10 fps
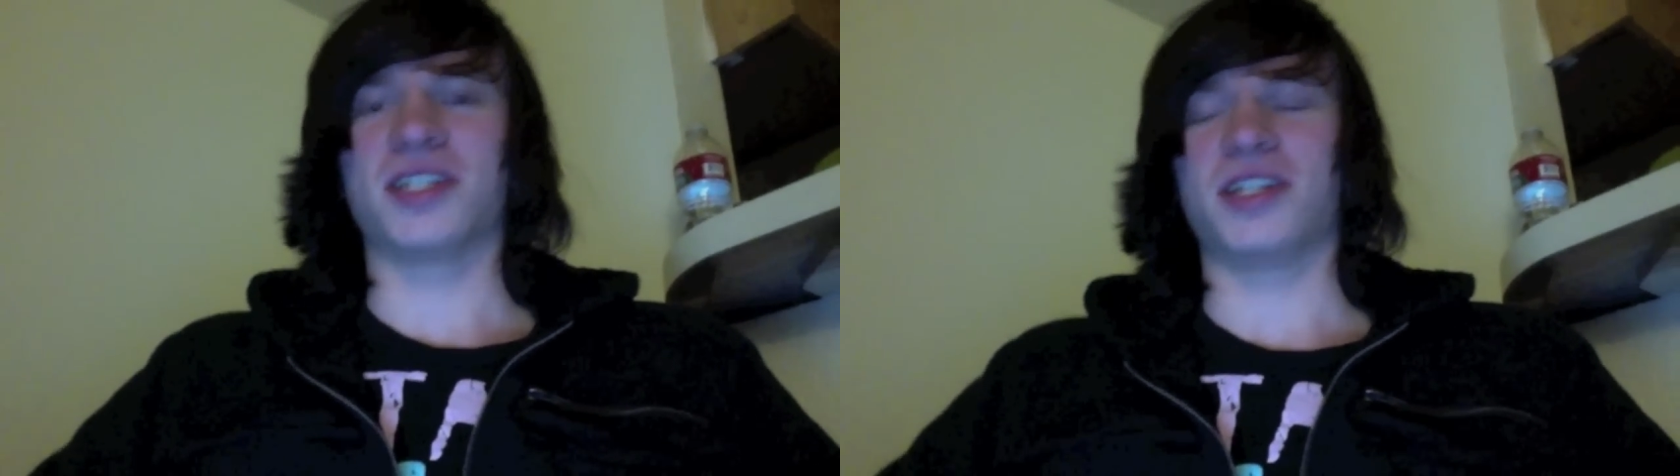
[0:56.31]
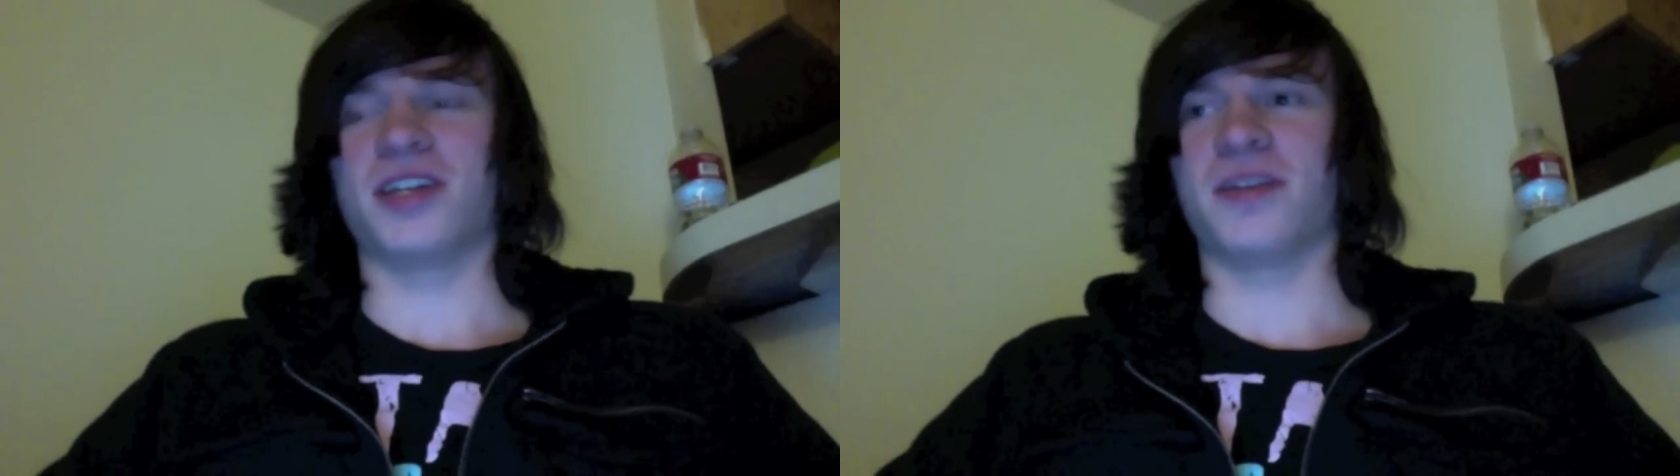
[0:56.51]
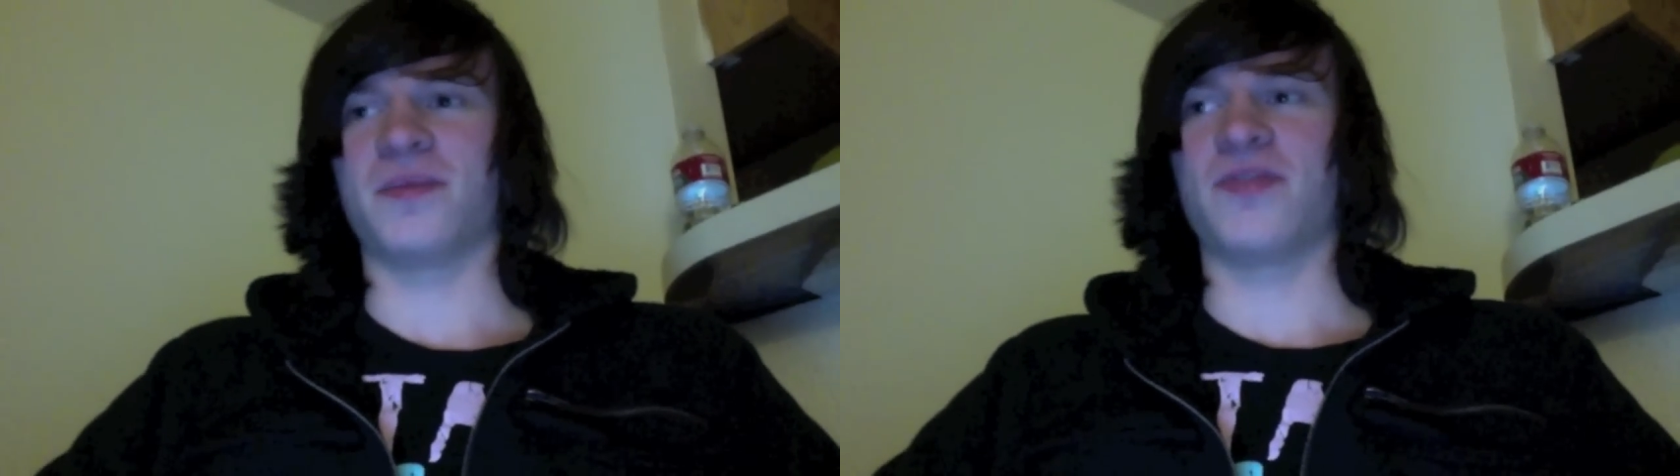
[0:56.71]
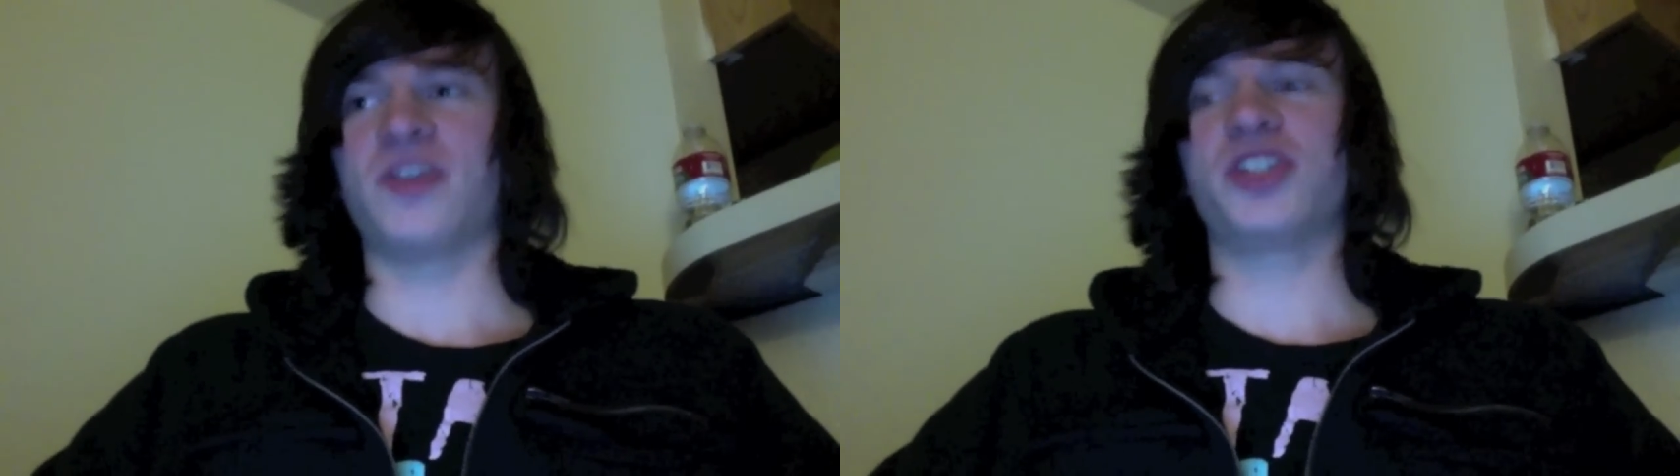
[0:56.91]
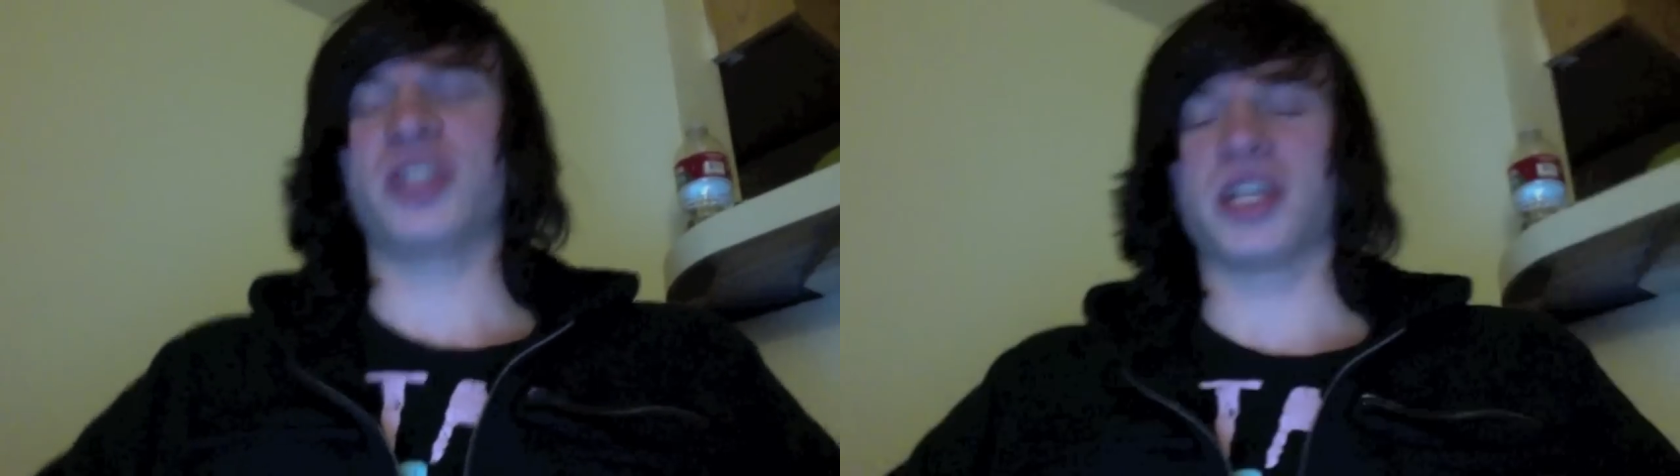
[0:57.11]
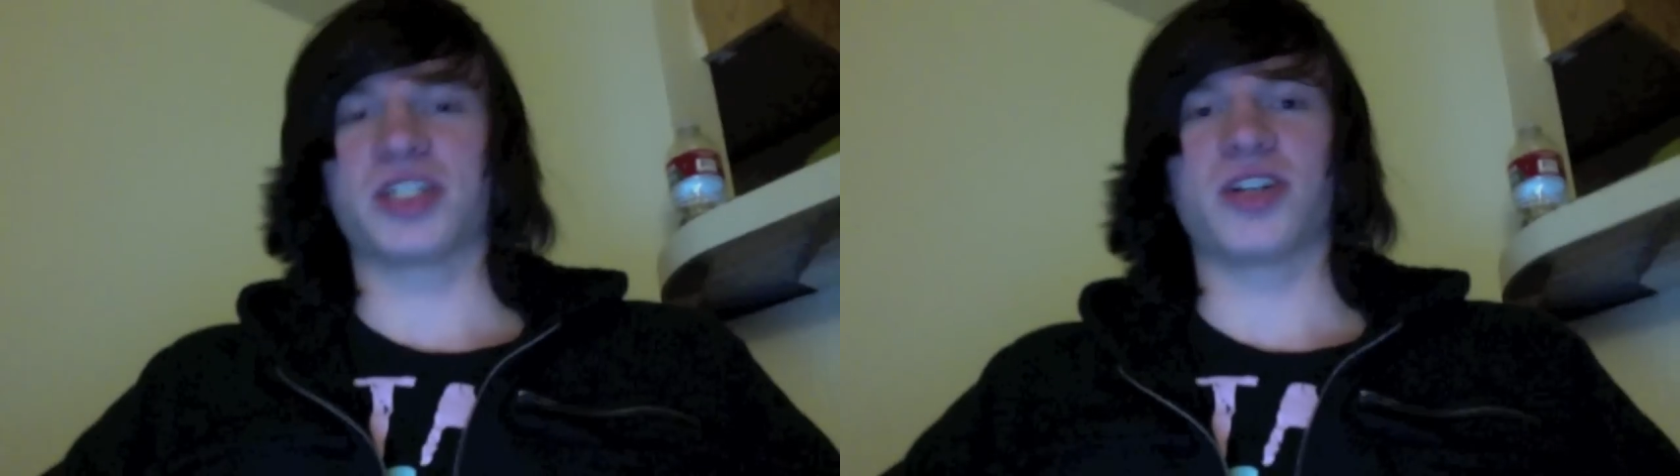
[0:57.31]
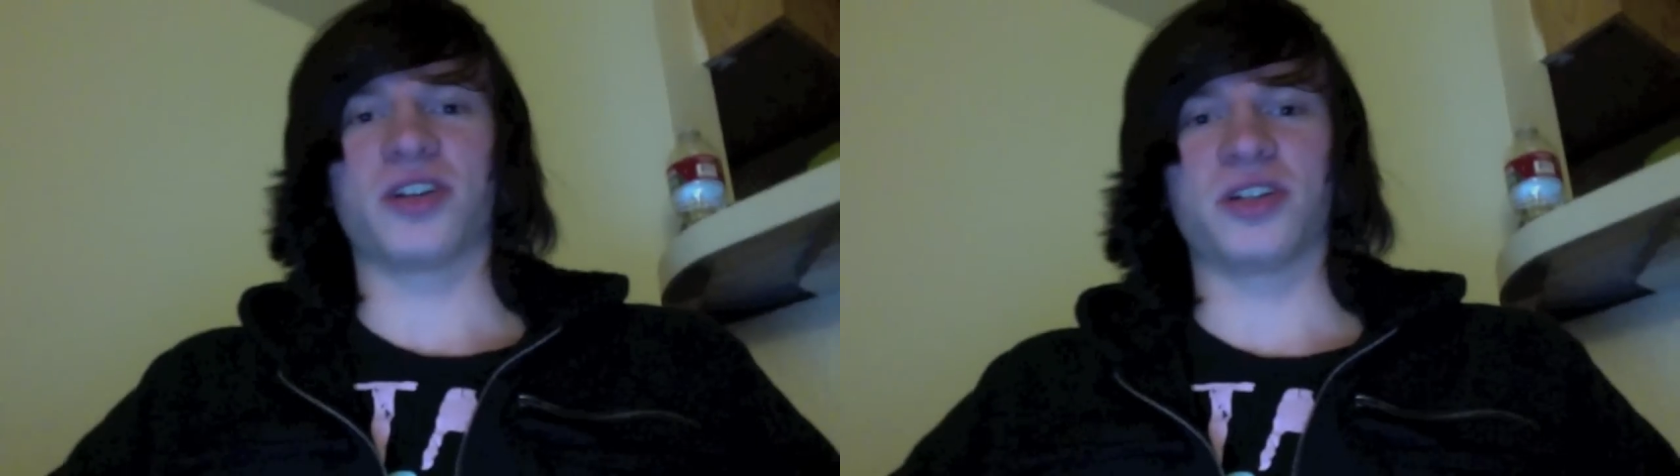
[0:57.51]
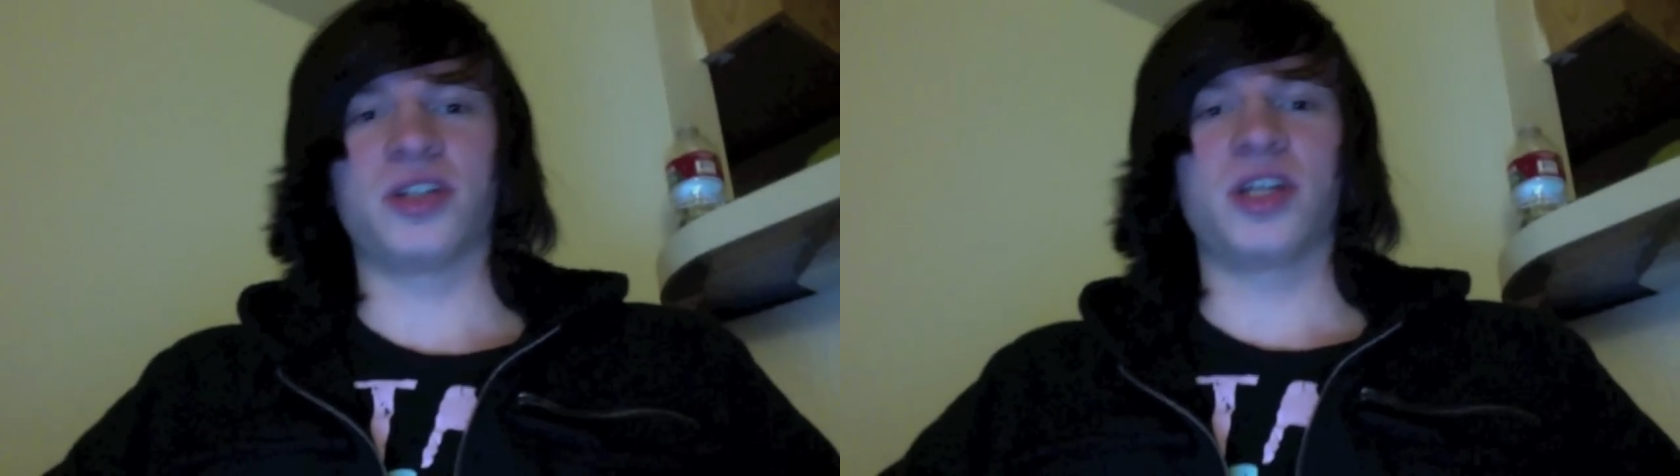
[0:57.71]
and eventually I
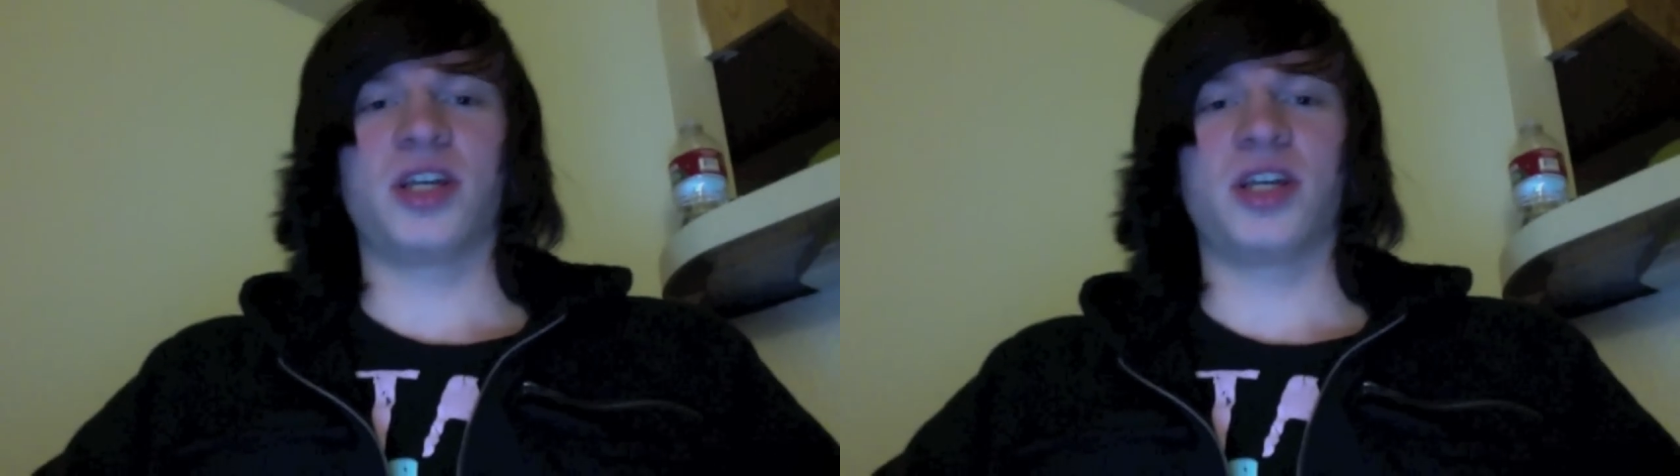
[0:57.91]
started